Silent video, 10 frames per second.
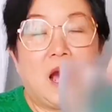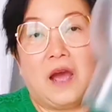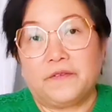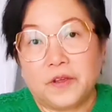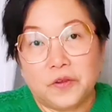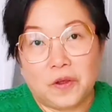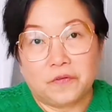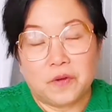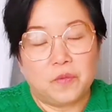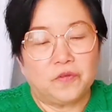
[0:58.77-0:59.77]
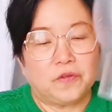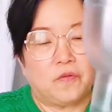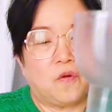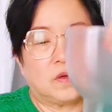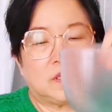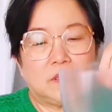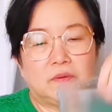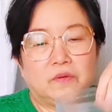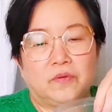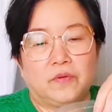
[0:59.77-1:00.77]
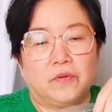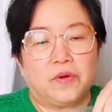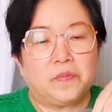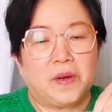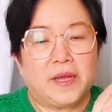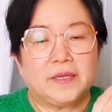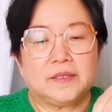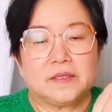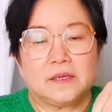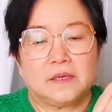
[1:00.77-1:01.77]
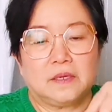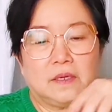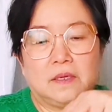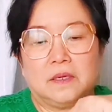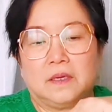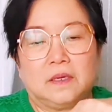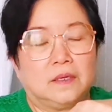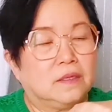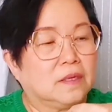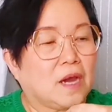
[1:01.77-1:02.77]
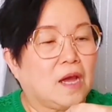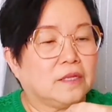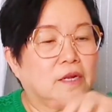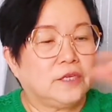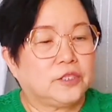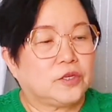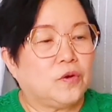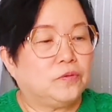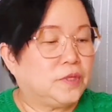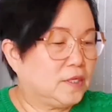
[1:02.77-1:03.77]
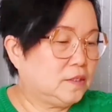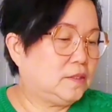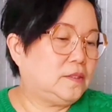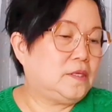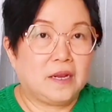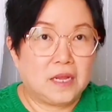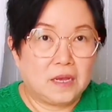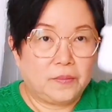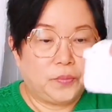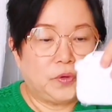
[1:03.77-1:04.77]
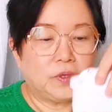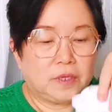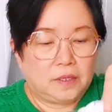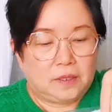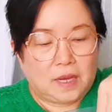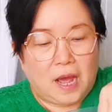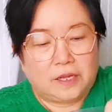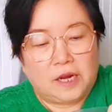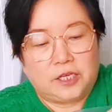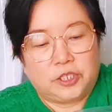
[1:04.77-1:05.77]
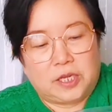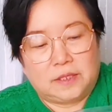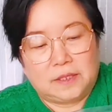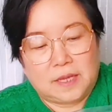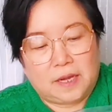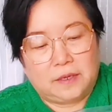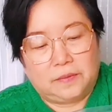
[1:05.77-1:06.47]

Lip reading: after you have removed the water, replace the cartridge holder, then put the cartridge inside.